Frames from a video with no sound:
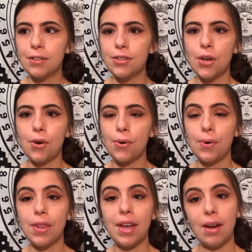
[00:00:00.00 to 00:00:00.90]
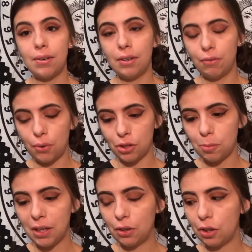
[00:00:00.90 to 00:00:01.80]
So that, of
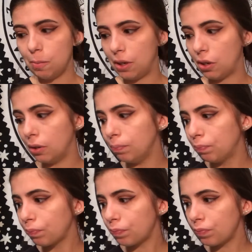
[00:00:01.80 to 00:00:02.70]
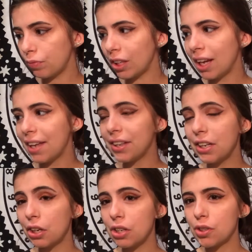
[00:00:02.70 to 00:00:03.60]
course, being creepy and all, I
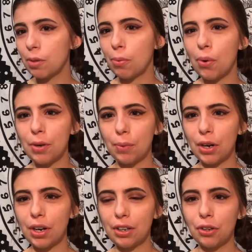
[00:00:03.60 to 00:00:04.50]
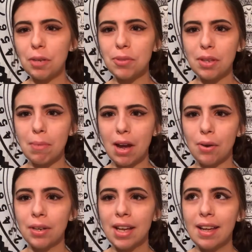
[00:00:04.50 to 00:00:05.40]
think it got to the point where it creeped them
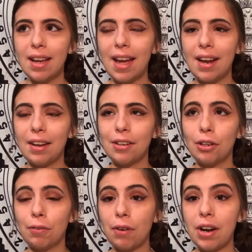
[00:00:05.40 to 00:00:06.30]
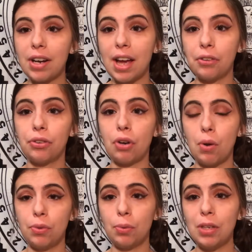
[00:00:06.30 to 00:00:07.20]
out, and her friend had
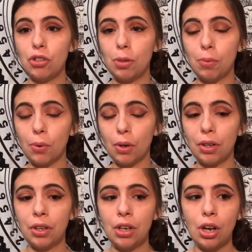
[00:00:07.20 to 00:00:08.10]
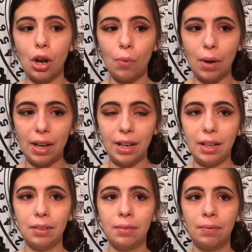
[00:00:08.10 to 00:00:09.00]
thrown the Ouija board
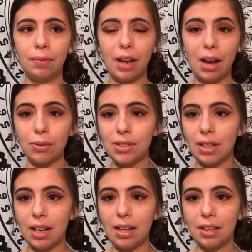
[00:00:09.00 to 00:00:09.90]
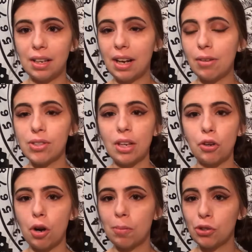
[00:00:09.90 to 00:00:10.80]
away outside in an outside
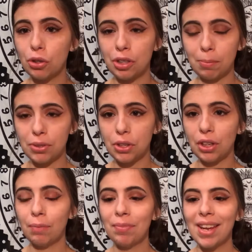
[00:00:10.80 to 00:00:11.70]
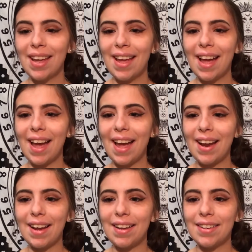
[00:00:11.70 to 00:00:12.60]
garbage or dumpster.
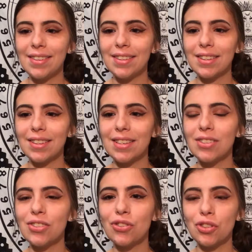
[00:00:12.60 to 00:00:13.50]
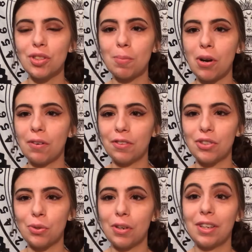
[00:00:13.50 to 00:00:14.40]
And this is just the part of the
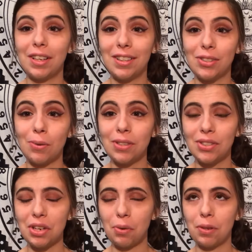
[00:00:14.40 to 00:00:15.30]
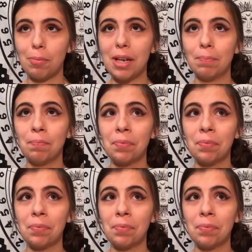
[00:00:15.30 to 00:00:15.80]
story that has always stuck with me.